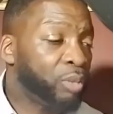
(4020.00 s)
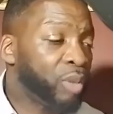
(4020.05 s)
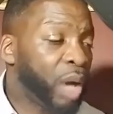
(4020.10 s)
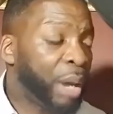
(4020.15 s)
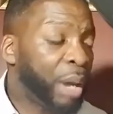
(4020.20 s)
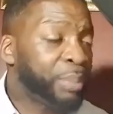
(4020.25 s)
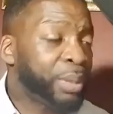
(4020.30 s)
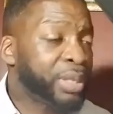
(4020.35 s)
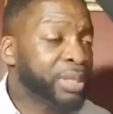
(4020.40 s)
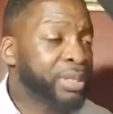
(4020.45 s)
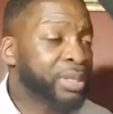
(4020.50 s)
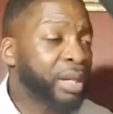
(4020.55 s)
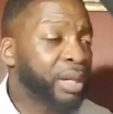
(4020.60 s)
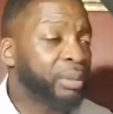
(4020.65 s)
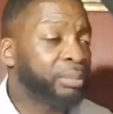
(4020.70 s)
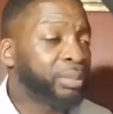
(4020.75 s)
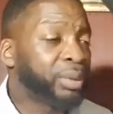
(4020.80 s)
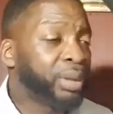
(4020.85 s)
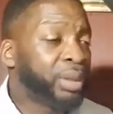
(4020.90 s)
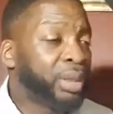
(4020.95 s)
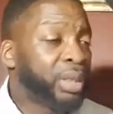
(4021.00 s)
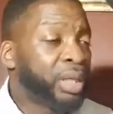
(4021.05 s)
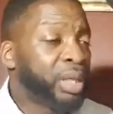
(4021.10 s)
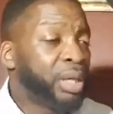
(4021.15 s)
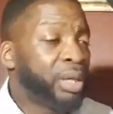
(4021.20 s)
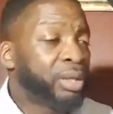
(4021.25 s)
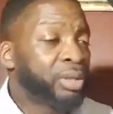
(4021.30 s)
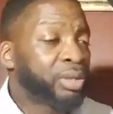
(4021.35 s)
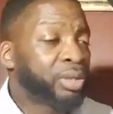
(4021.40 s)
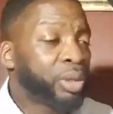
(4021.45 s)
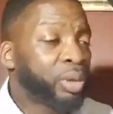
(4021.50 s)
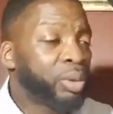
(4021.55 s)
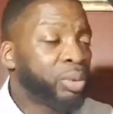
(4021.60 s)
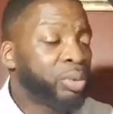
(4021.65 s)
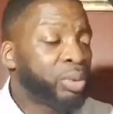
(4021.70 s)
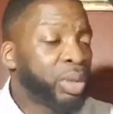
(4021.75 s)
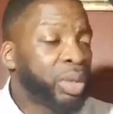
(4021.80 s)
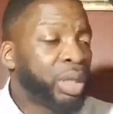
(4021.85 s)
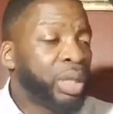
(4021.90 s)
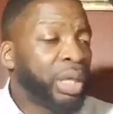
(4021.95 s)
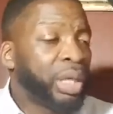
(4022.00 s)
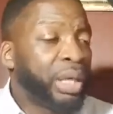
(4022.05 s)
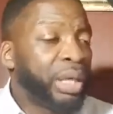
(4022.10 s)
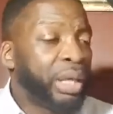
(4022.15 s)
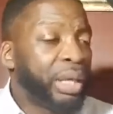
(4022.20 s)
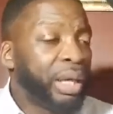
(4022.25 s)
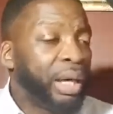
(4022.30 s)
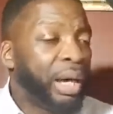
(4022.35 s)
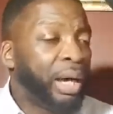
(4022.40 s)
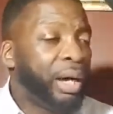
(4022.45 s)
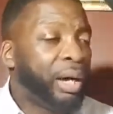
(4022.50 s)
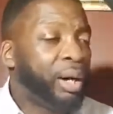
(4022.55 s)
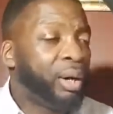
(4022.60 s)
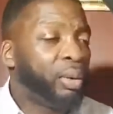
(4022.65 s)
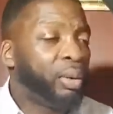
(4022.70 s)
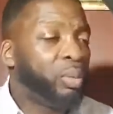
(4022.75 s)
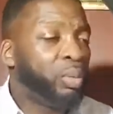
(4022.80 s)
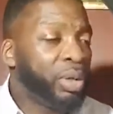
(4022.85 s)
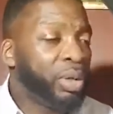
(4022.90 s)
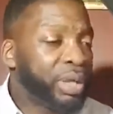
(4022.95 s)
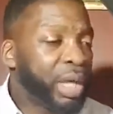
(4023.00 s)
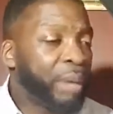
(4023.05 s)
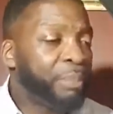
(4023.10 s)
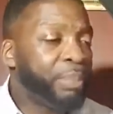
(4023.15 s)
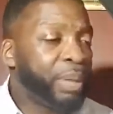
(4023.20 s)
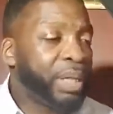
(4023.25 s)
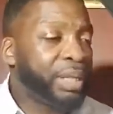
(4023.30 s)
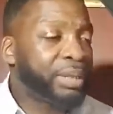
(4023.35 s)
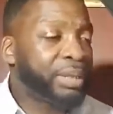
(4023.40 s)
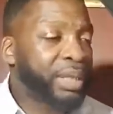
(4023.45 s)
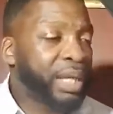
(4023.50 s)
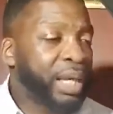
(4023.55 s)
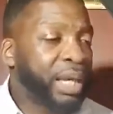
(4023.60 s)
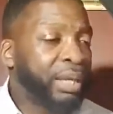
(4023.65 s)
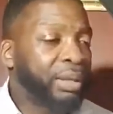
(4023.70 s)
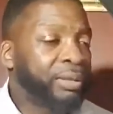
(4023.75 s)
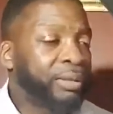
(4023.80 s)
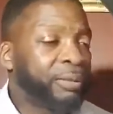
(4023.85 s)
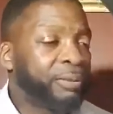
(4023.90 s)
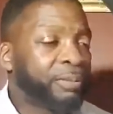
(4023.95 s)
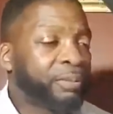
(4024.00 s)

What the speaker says: wrapping this up. So with that being said,